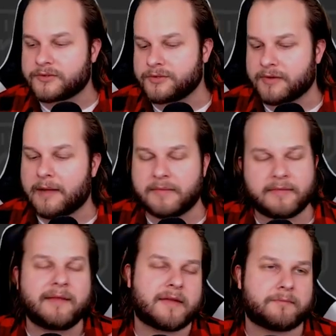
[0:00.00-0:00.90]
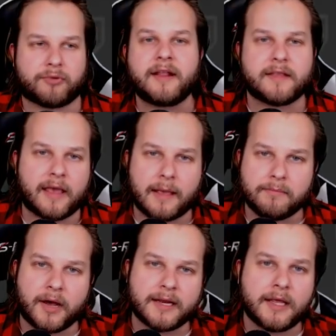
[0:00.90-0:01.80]
to not mean not even break the
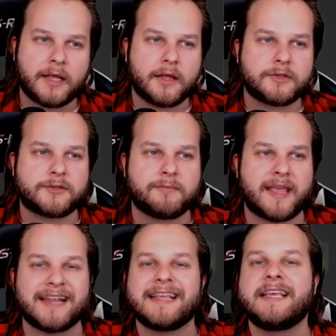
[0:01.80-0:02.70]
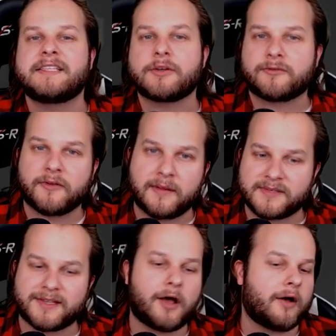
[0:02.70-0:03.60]
game, but to make it easier for
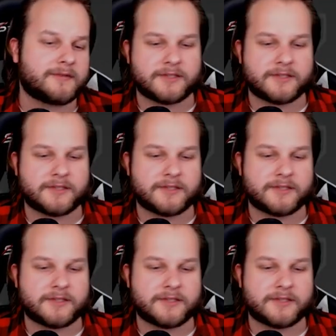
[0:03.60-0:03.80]
themselves.